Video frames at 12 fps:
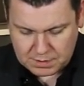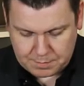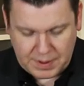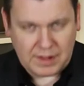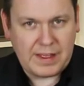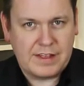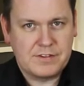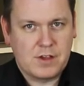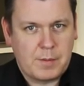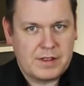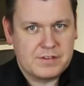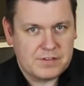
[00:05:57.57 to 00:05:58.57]
the bill ends
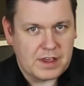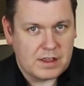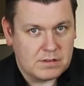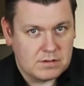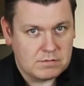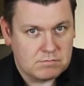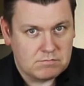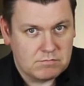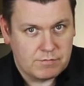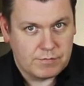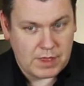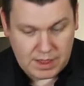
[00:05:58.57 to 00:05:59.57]
up inside
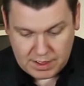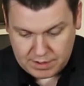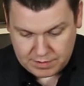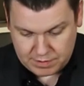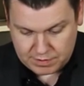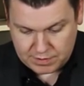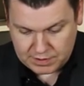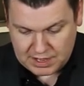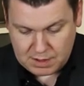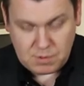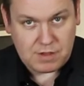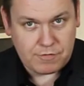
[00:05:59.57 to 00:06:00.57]
uh, the
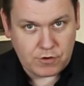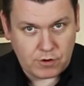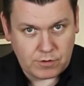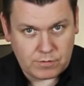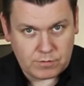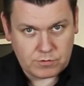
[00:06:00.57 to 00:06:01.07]
kiwi fruit.